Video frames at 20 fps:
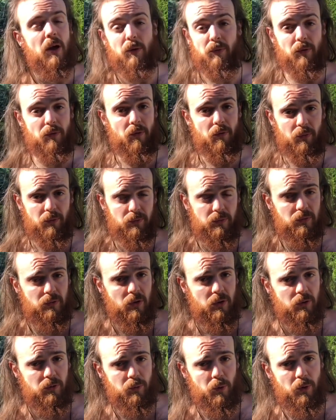for the
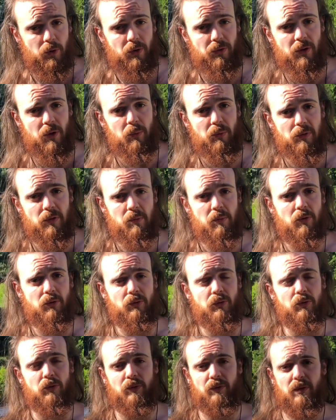second workout I was able to
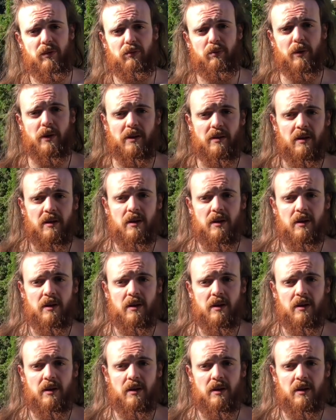do this week,